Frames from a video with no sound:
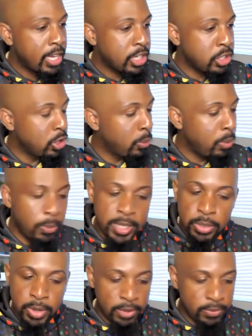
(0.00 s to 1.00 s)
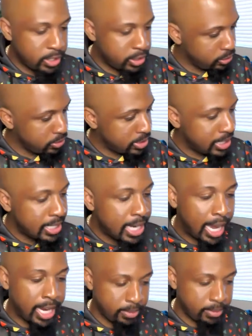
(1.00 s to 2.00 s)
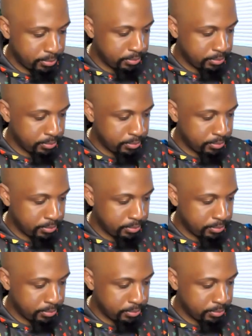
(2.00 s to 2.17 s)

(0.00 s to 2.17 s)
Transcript: You know what we do every Tuesday night